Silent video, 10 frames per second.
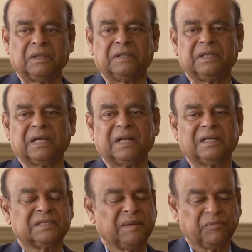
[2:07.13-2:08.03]
There are
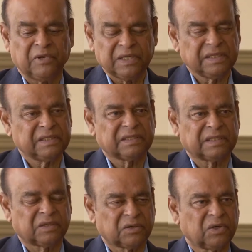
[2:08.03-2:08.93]
some politics
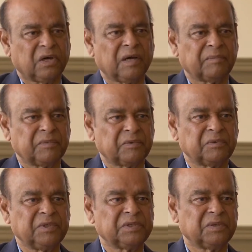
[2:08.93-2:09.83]
at the top,
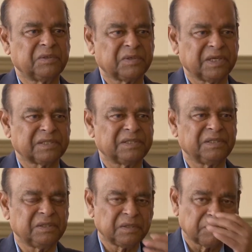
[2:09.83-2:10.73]
who is going to get
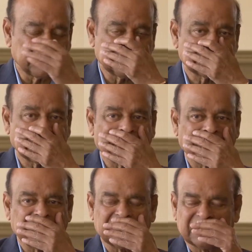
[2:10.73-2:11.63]
CEO position,
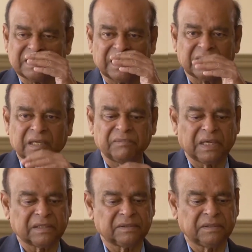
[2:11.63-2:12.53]
I understand that,
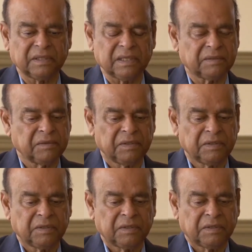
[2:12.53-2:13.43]
but they are
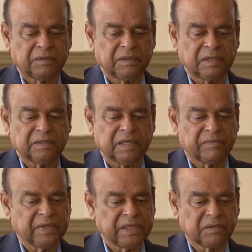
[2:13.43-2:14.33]

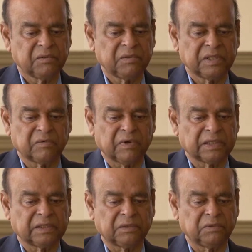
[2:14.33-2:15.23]
very good in
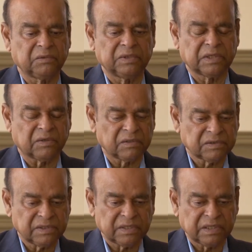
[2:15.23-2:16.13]
what they do. They
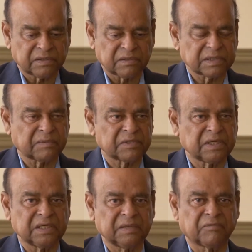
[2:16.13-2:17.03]
concentrate on
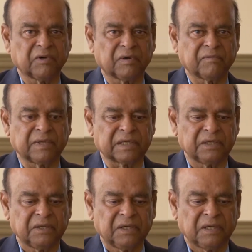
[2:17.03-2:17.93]
substantive conflict.
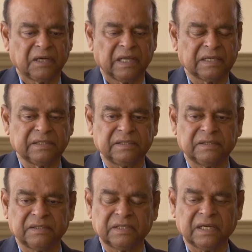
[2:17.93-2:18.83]
Like
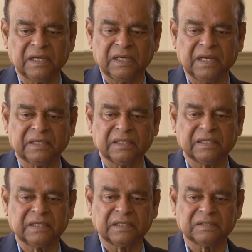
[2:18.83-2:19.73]
General
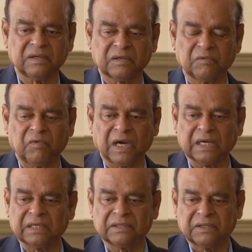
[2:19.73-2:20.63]
Electric does not
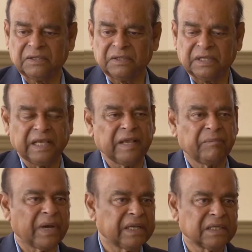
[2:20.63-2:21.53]
want A-
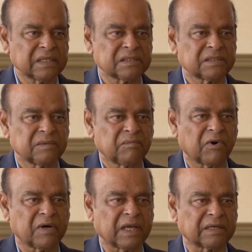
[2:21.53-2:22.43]

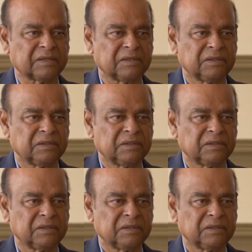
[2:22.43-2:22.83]
product.